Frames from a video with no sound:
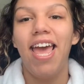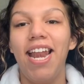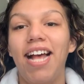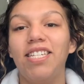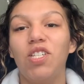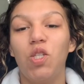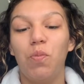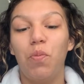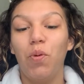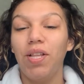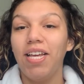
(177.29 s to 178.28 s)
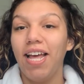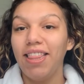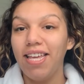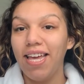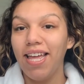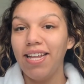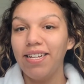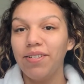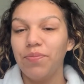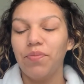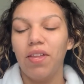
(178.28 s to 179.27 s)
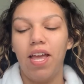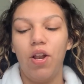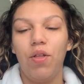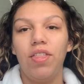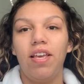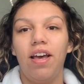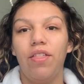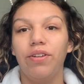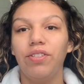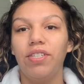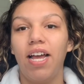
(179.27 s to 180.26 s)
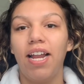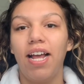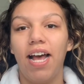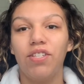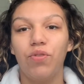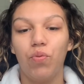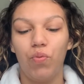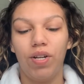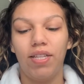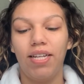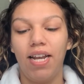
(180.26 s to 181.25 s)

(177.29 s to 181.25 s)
It has a spoolie at the end, and on the other side it has a really